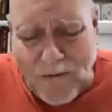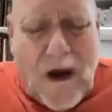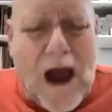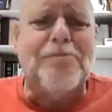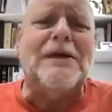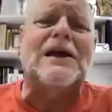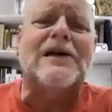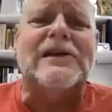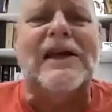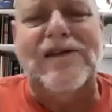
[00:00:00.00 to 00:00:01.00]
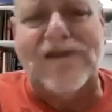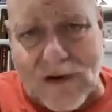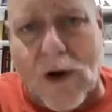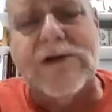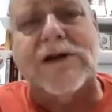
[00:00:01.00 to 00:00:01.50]
and wept because he
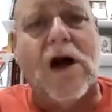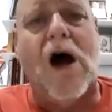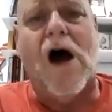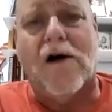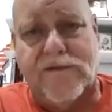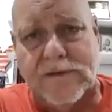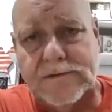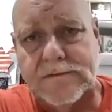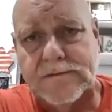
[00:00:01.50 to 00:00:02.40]
sold it off.